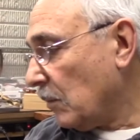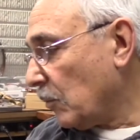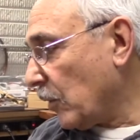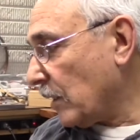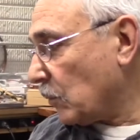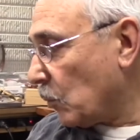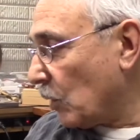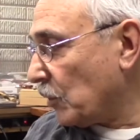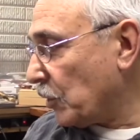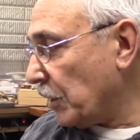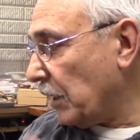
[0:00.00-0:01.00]
press,
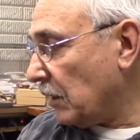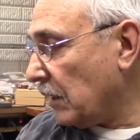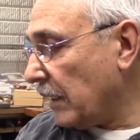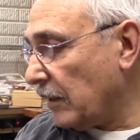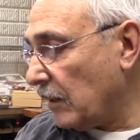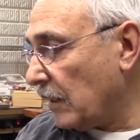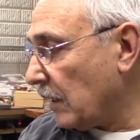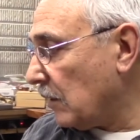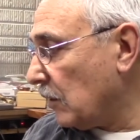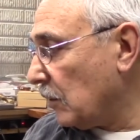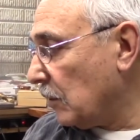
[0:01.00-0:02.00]
one sheet, and you get
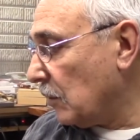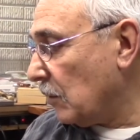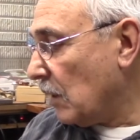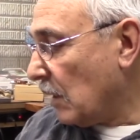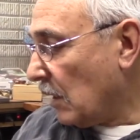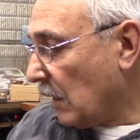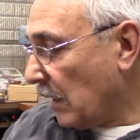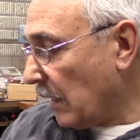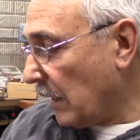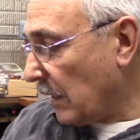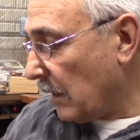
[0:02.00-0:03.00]
the two.
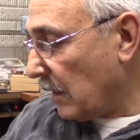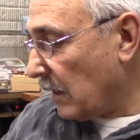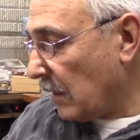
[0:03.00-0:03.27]
And